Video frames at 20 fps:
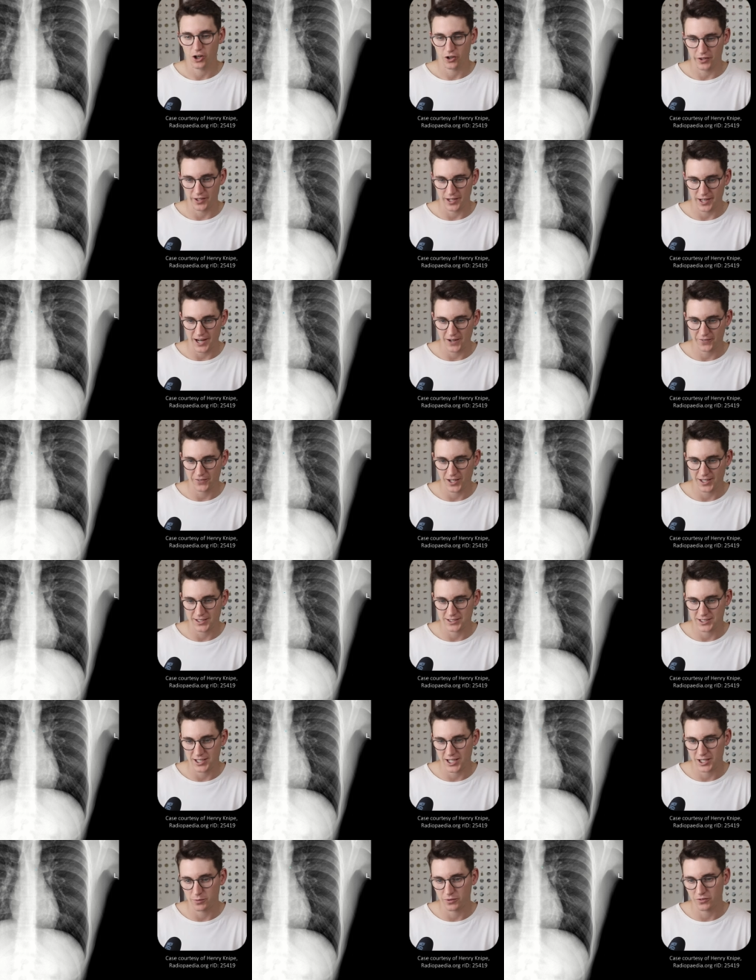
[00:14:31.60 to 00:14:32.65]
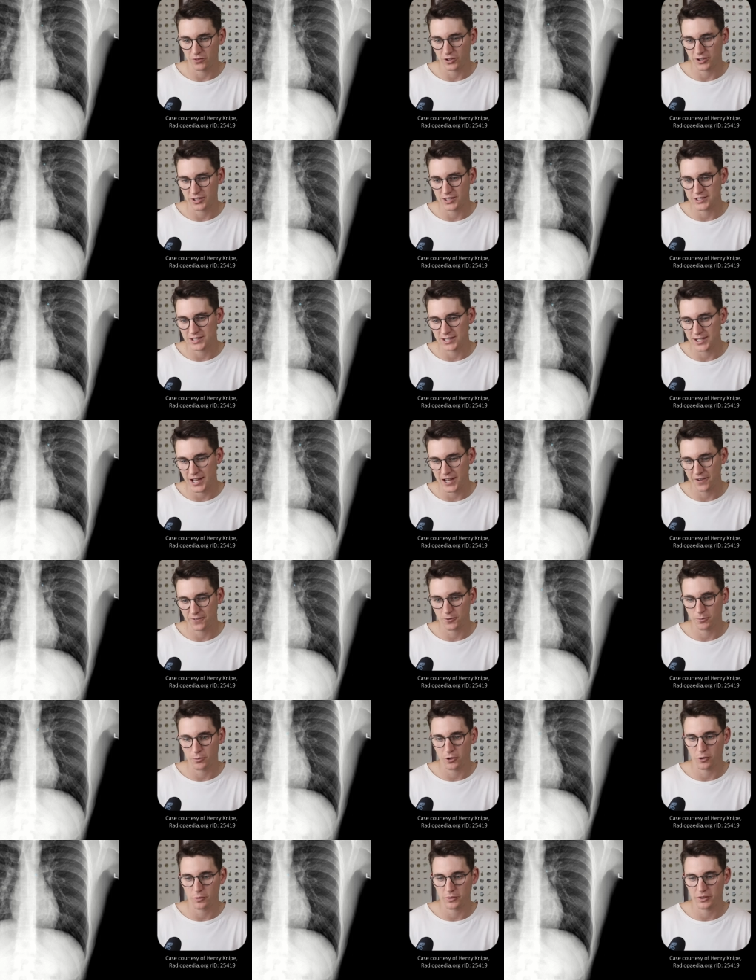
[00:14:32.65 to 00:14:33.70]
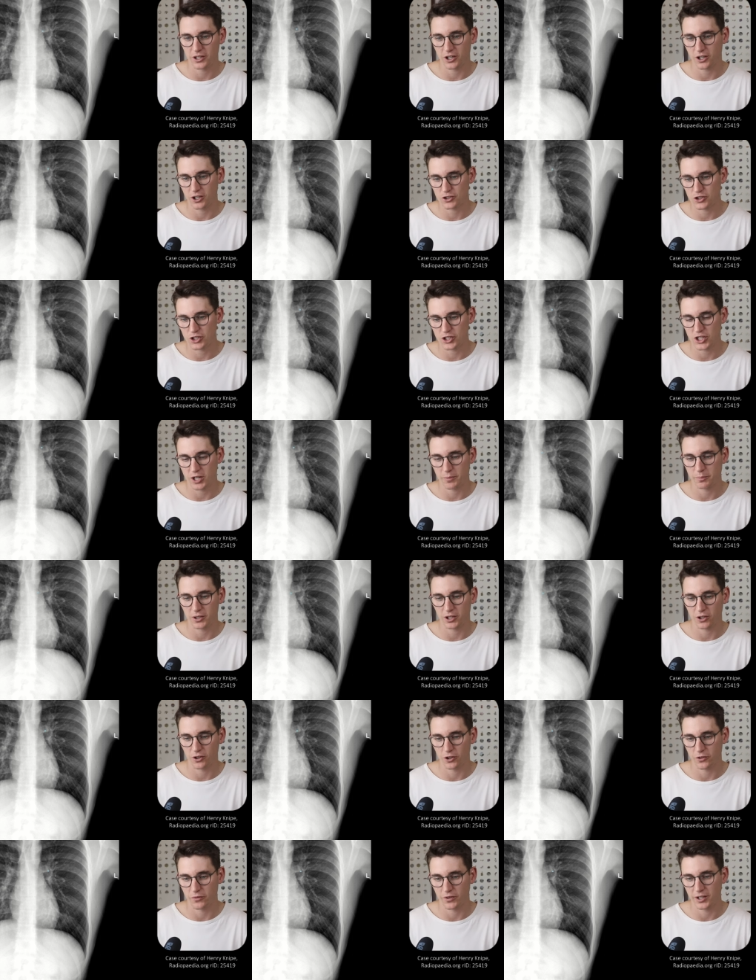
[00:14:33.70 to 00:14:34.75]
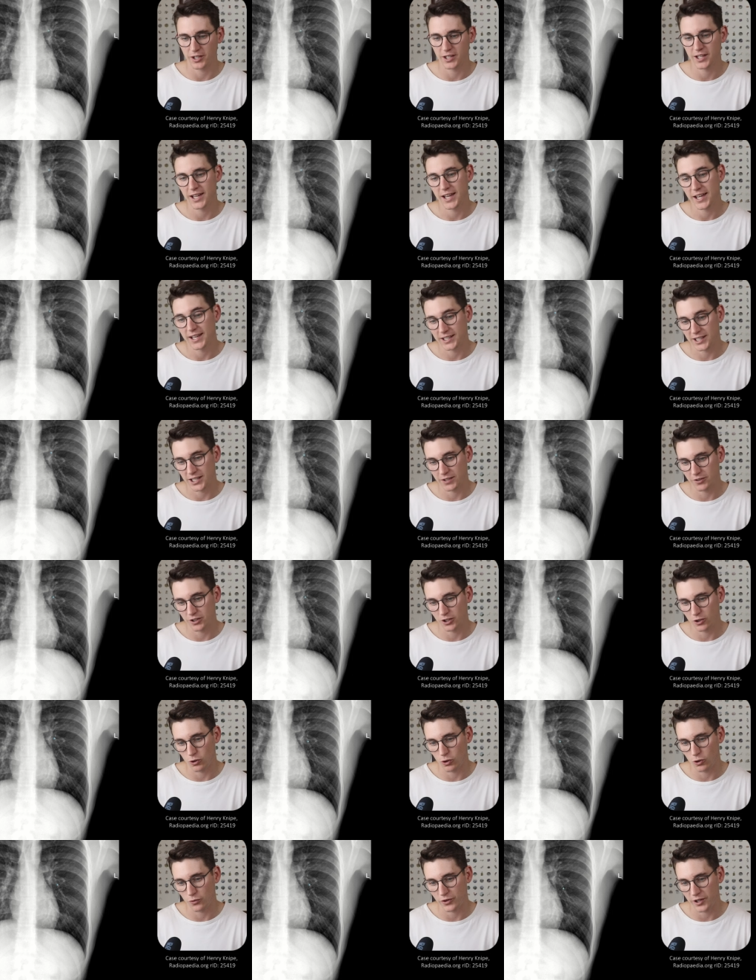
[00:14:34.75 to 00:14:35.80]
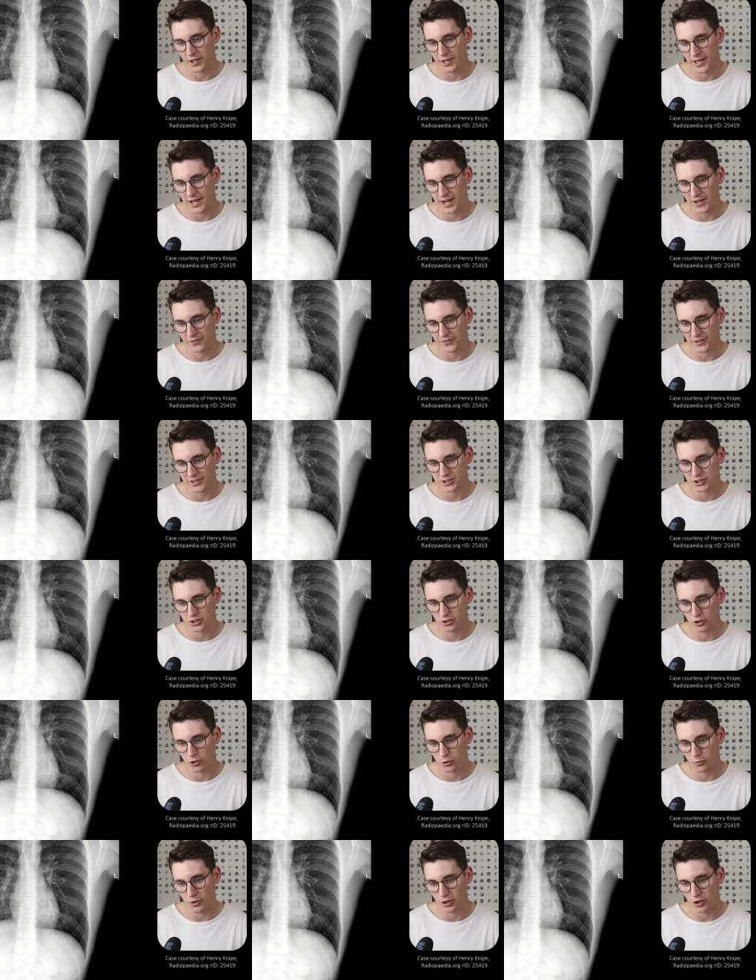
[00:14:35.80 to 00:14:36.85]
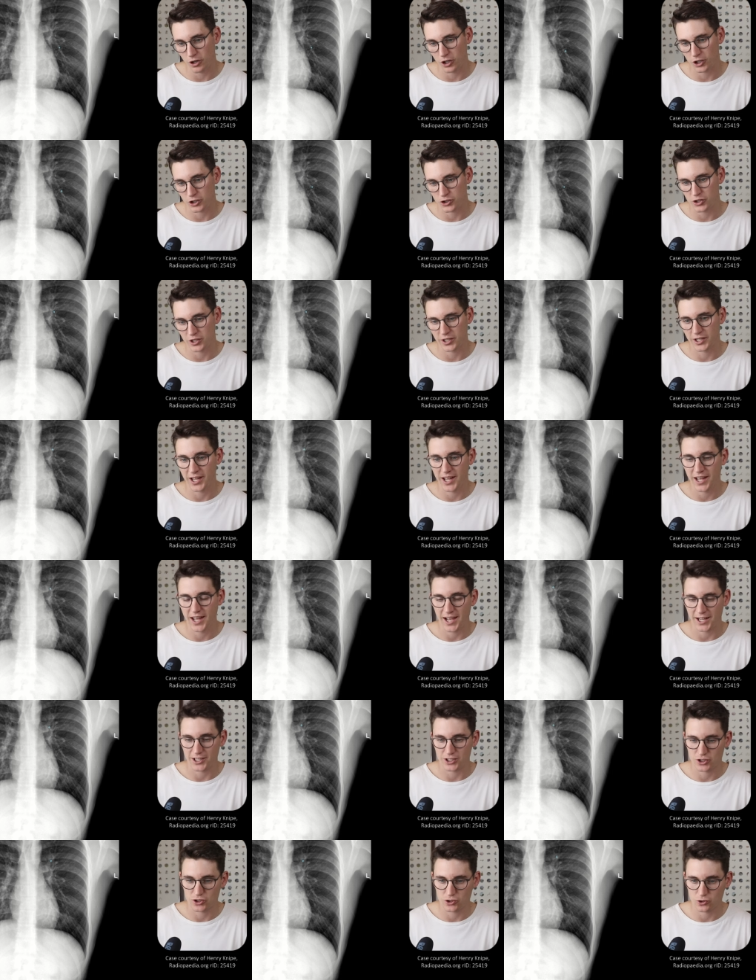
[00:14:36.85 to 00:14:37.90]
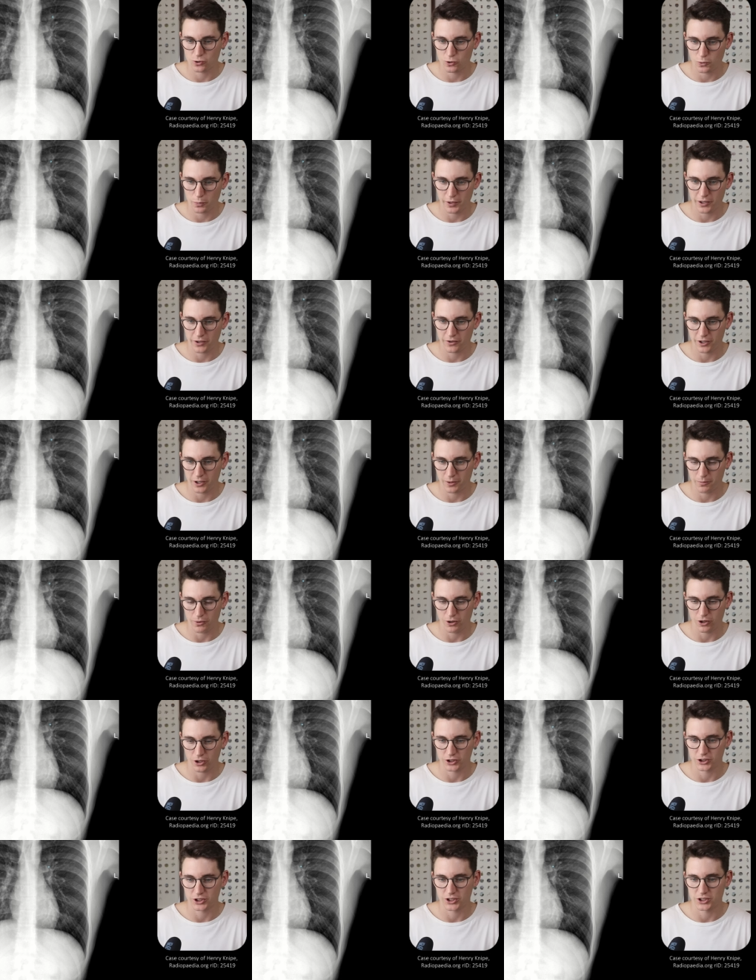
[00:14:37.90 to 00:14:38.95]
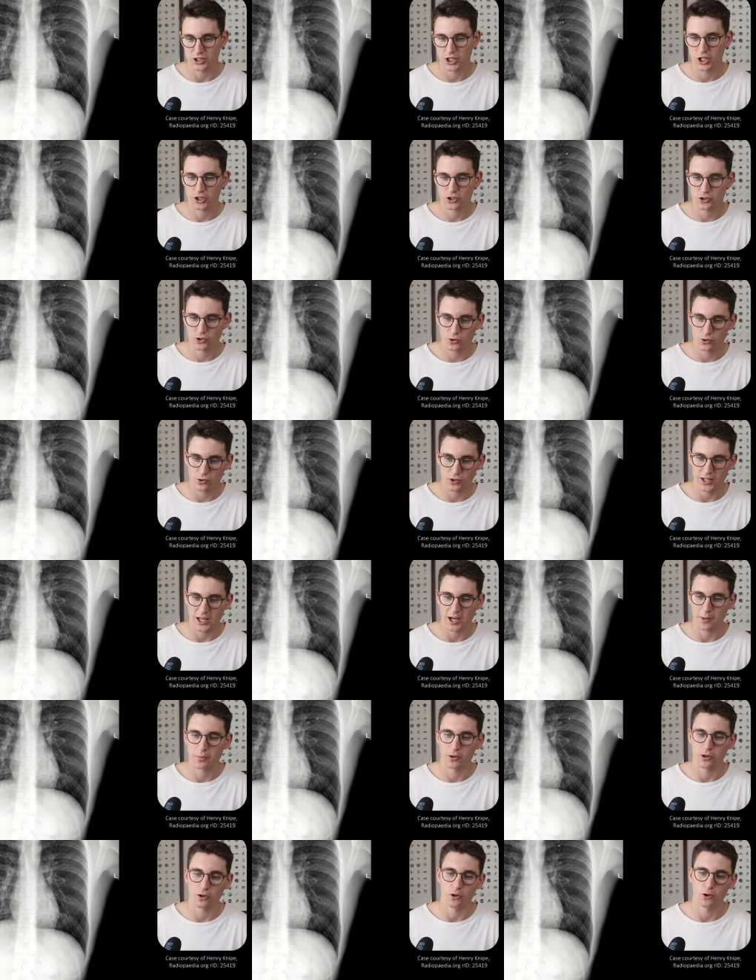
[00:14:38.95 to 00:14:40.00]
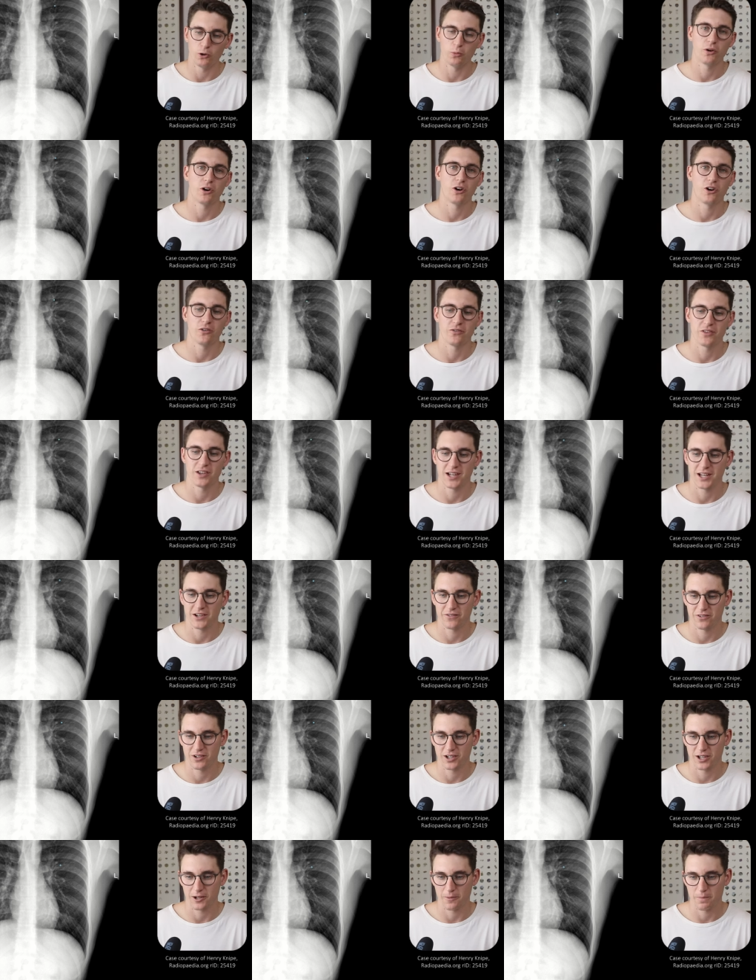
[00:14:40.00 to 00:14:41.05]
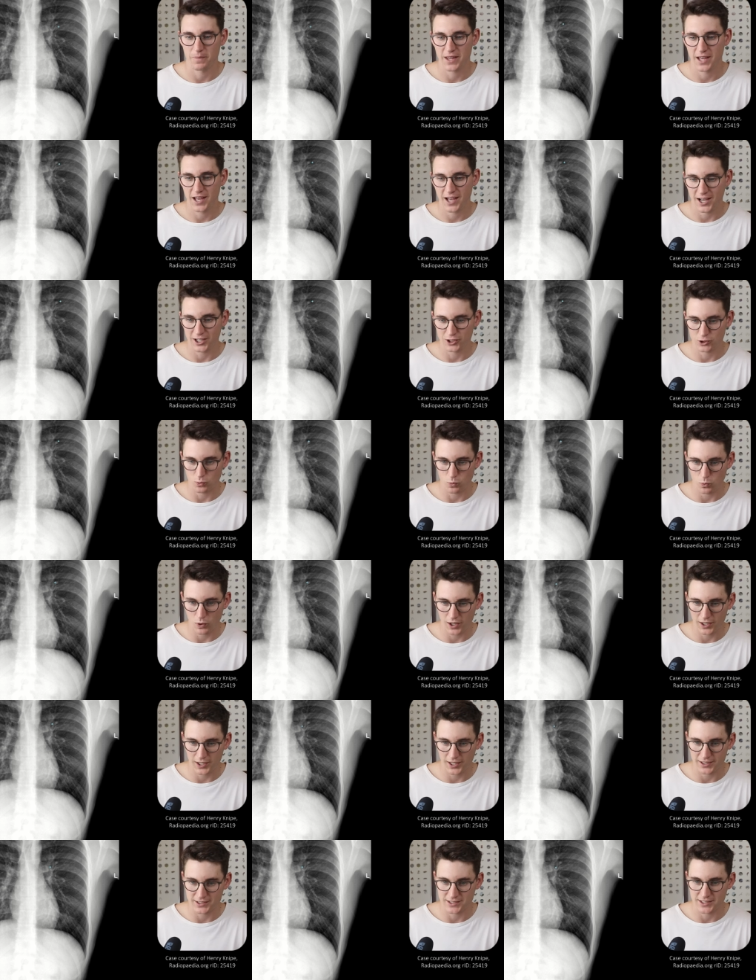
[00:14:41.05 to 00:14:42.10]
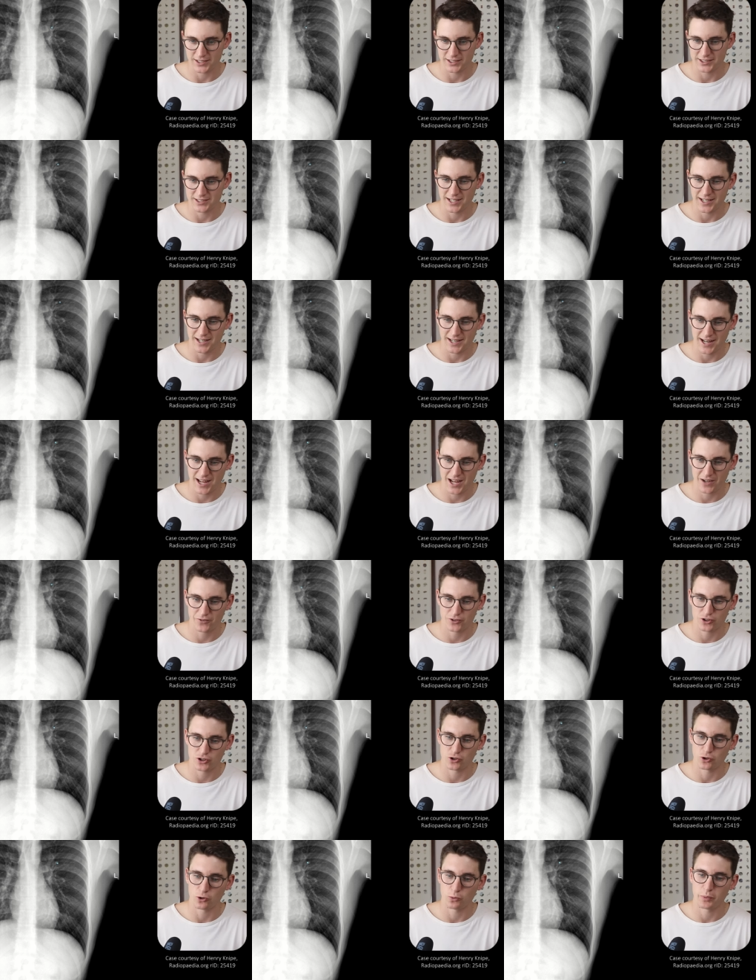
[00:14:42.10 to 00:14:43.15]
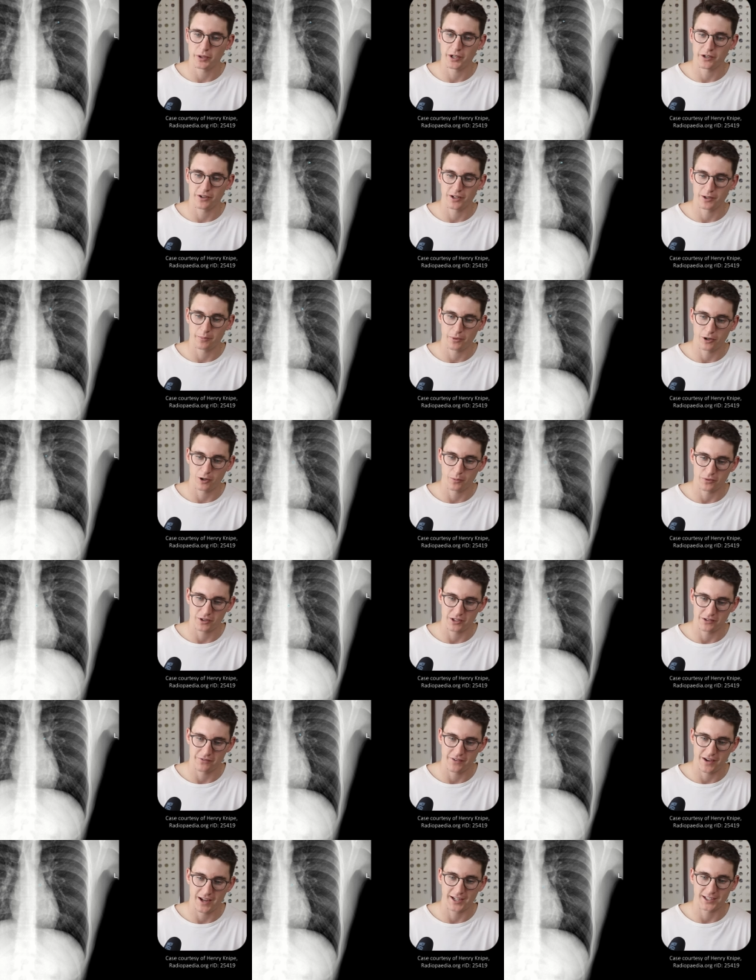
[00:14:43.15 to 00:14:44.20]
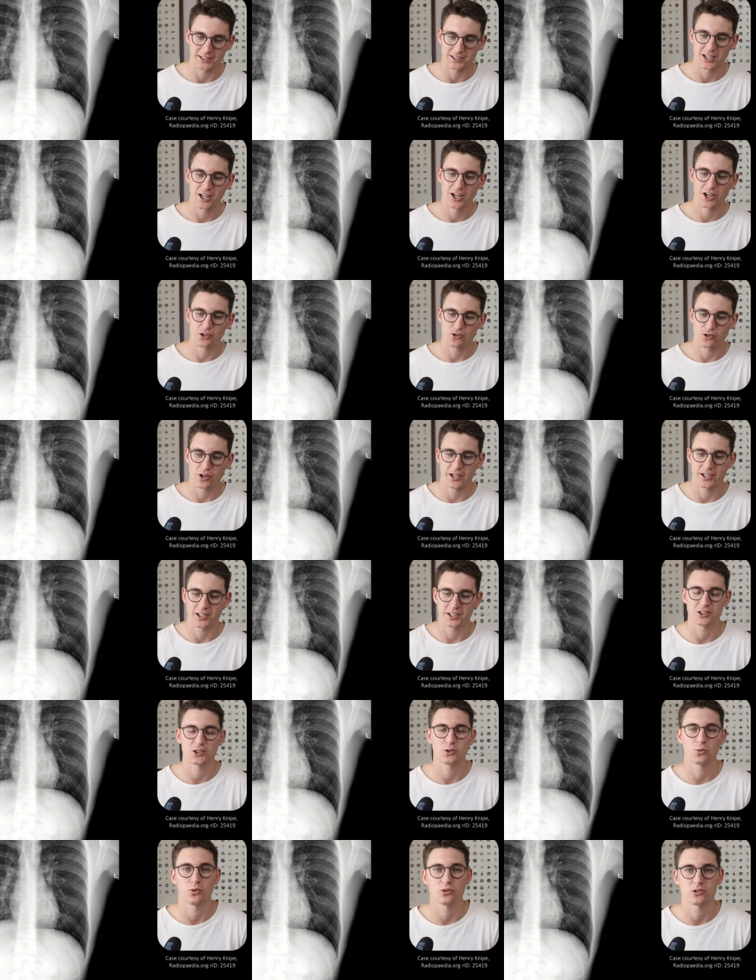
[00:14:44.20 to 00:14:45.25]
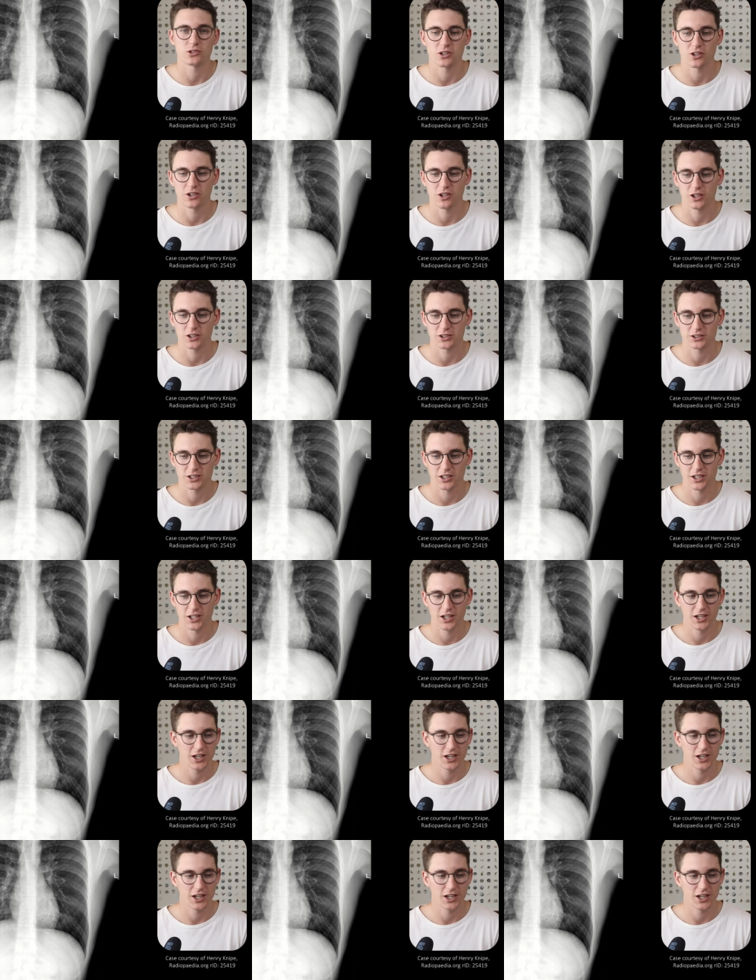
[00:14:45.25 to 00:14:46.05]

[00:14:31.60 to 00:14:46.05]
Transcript: On the left hand side, we've got this left pulmonary artery jumping over, giving off a left interlobar artery and superior branches to the upper lobe of the left lung, as well as this left superior pulmonary veins draining towards the heart.